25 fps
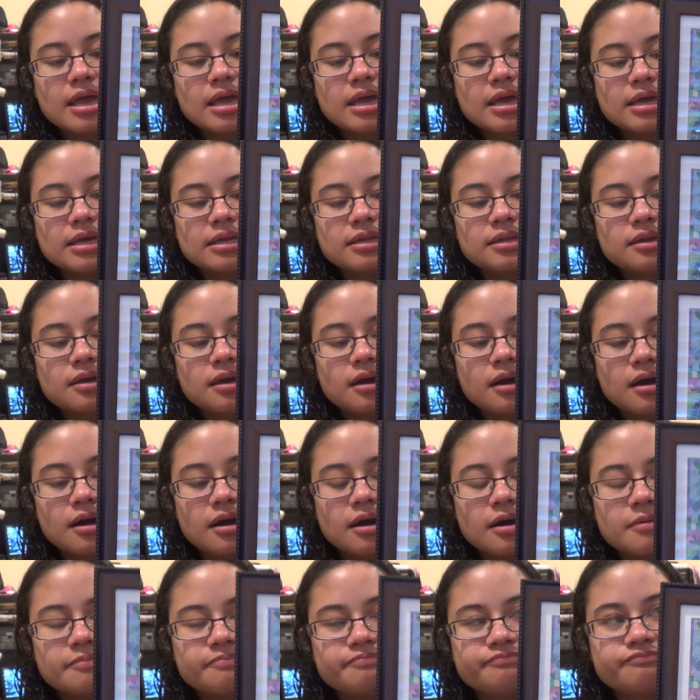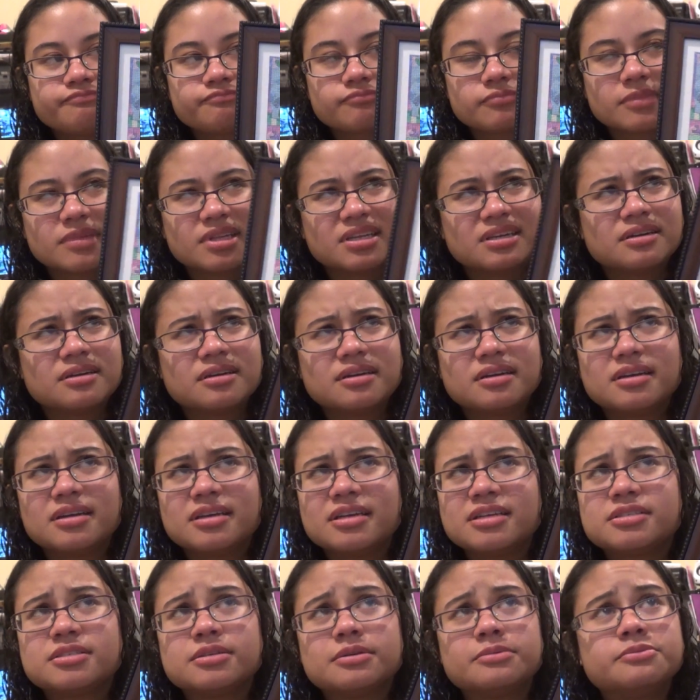It
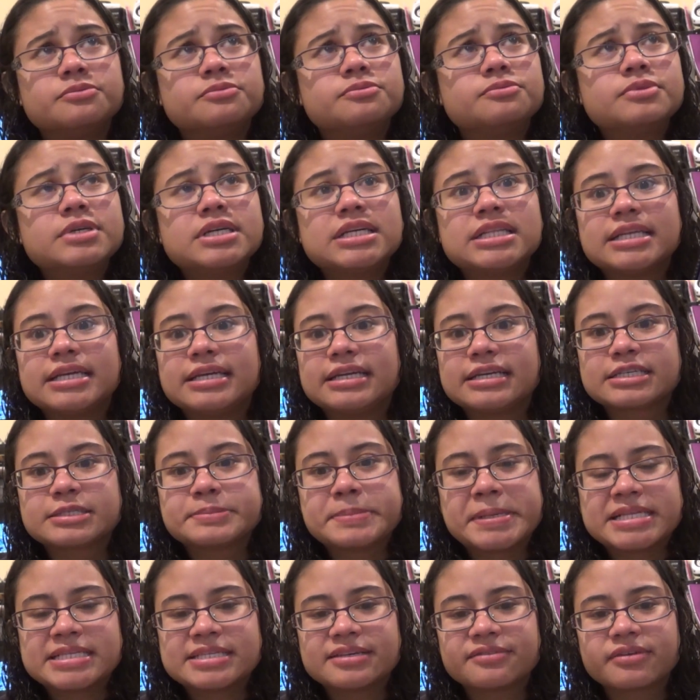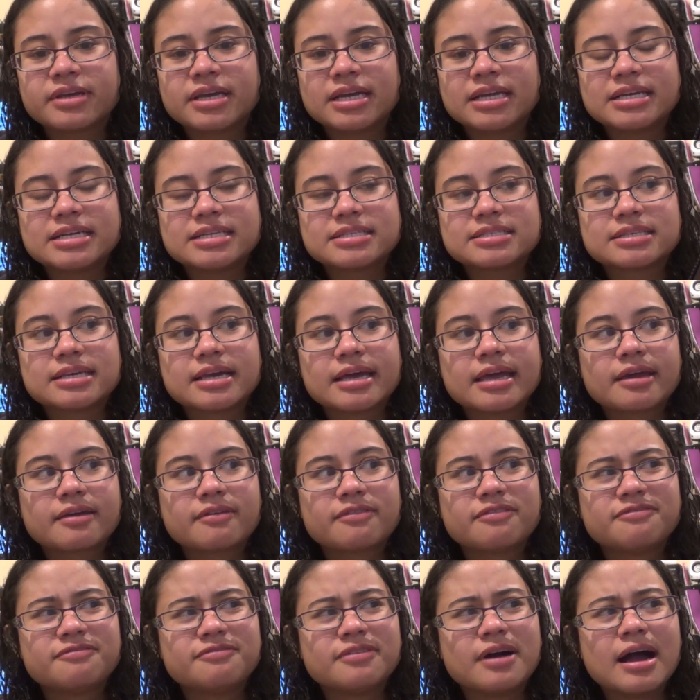is a really inexpensive kit. It's like
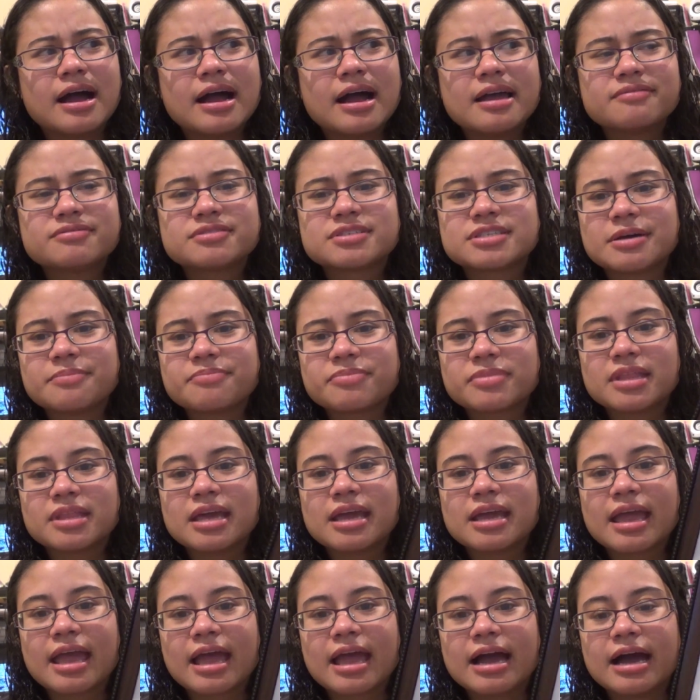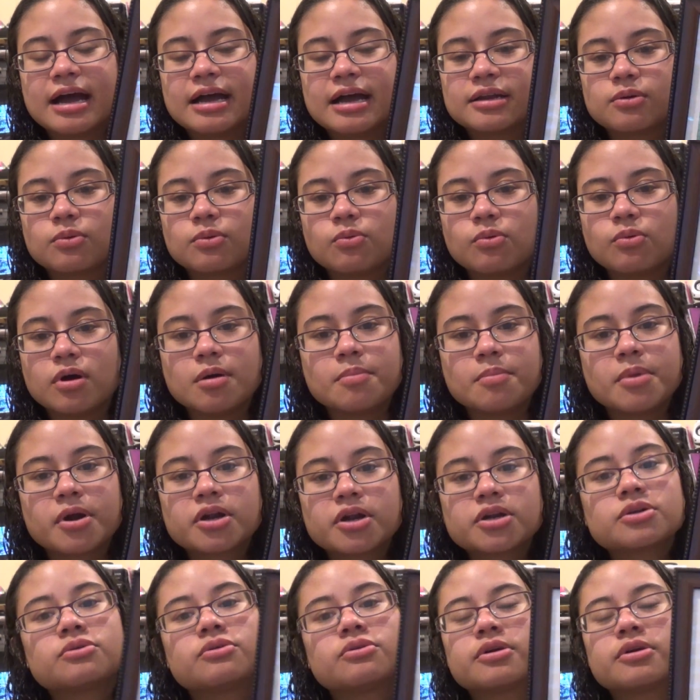$5 something at
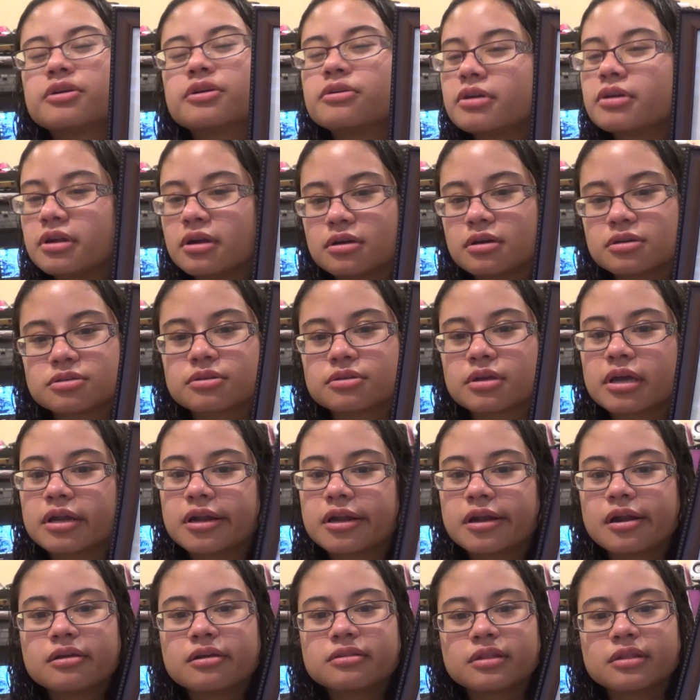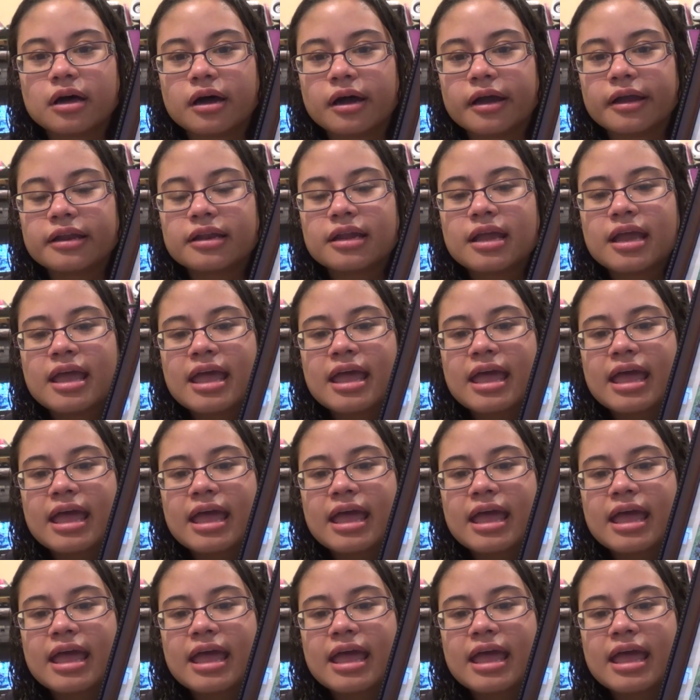Walmart, or you can also get it online.